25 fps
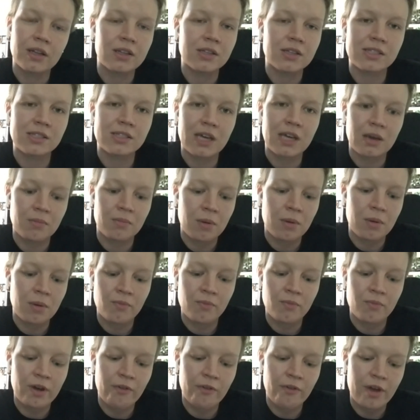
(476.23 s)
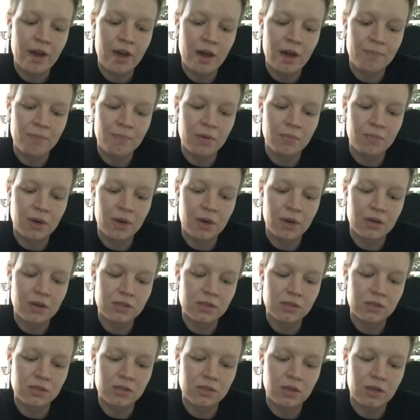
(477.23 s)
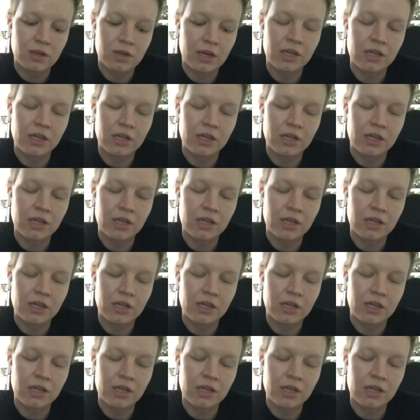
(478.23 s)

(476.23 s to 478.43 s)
in the same i'm very happy because